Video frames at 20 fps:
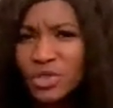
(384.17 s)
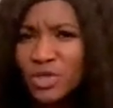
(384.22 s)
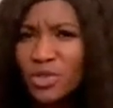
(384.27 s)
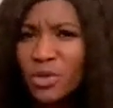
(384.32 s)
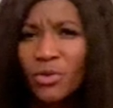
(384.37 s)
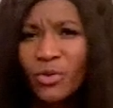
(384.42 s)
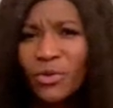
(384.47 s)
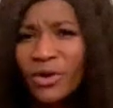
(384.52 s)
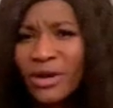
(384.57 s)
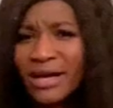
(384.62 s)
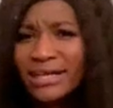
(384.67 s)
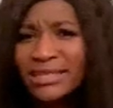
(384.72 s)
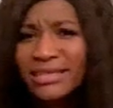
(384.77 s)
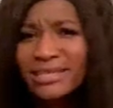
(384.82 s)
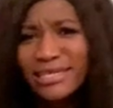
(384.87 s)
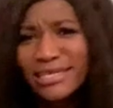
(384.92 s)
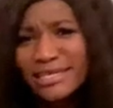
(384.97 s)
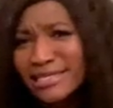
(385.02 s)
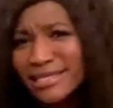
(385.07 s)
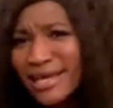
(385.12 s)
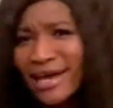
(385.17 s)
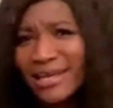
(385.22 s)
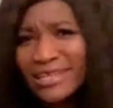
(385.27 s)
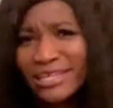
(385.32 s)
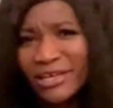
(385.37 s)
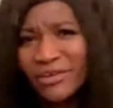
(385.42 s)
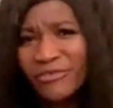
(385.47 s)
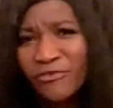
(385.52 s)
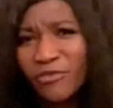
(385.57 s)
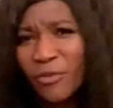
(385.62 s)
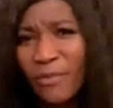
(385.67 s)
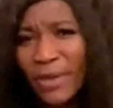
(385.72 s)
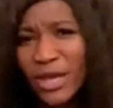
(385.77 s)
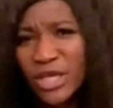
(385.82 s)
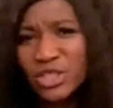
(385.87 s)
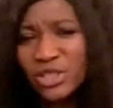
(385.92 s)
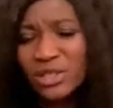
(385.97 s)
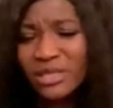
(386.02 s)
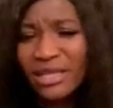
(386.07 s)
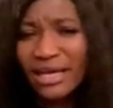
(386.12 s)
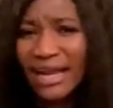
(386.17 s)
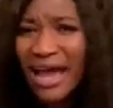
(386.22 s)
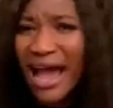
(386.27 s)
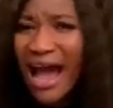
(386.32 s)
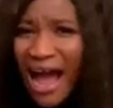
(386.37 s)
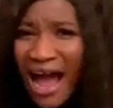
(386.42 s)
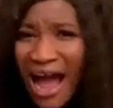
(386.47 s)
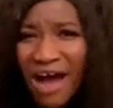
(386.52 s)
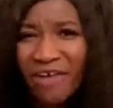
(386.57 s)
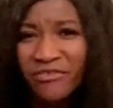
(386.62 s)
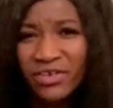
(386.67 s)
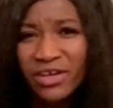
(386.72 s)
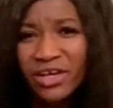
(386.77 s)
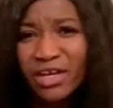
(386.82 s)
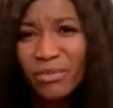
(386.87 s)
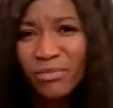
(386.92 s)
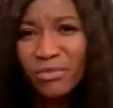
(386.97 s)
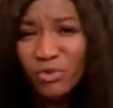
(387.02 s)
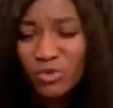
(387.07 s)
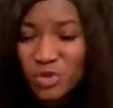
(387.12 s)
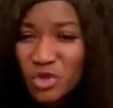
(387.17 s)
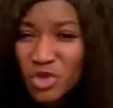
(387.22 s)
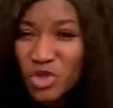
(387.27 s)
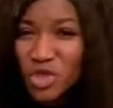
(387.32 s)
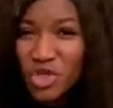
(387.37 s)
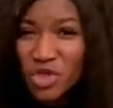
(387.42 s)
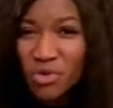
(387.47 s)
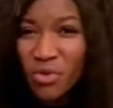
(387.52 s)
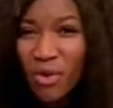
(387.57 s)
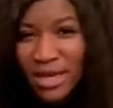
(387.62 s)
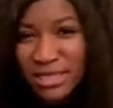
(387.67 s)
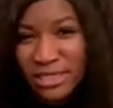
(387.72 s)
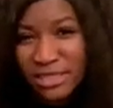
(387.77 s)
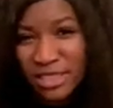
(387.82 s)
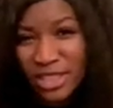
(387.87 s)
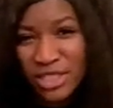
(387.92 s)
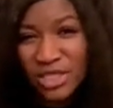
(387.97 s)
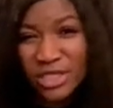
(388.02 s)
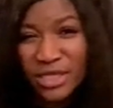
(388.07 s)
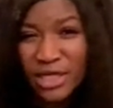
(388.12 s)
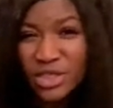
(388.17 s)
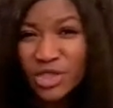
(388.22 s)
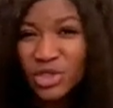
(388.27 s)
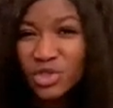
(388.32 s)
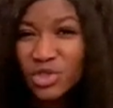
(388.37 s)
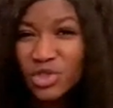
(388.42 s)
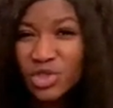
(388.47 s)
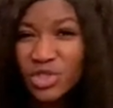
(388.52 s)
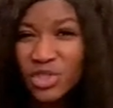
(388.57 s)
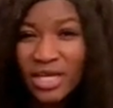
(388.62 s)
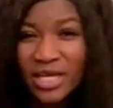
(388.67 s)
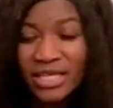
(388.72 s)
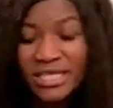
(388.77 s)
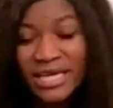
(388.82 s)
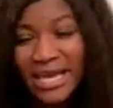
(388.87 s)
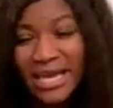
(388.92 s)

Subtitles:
So these are the information that are available to you as an international student,